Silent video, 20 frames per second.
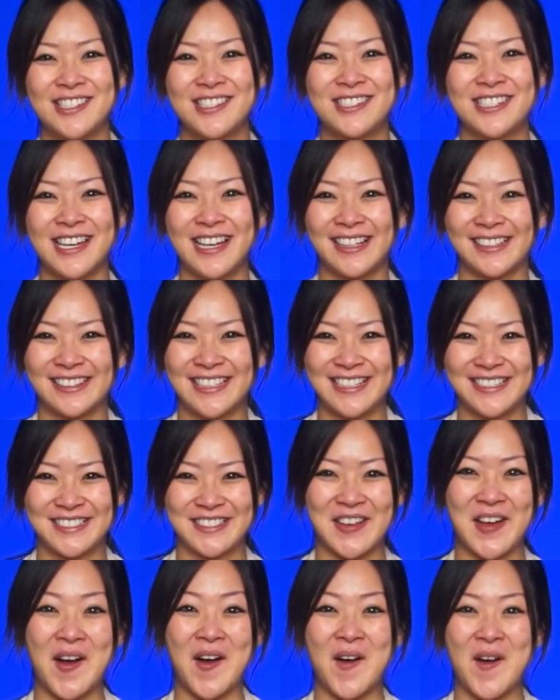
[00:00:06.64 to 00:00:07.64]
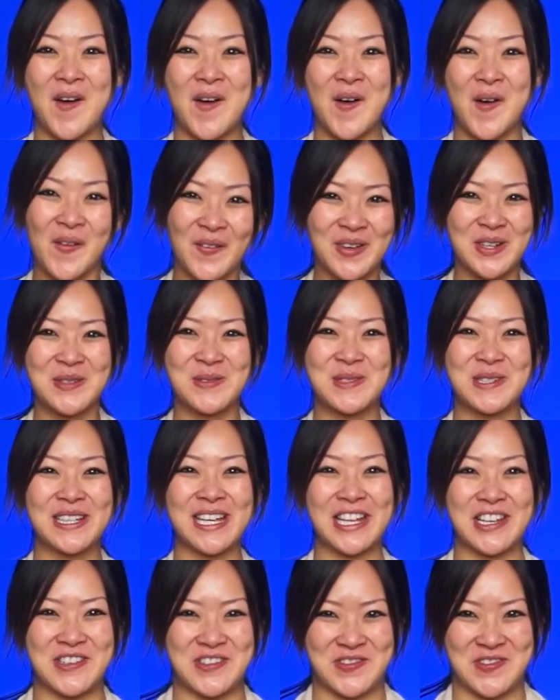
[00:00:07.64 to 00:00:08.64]
Jack, that's a horrible
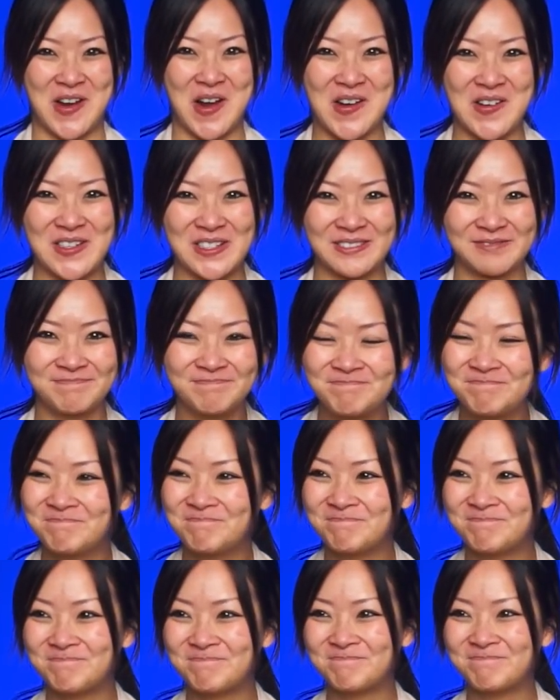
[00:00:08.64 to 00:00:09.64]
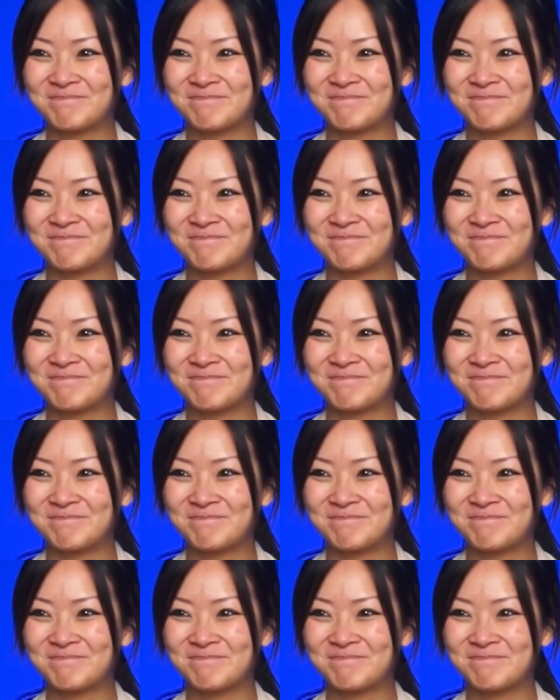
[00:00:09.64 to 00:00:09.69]
intro. You're welcome.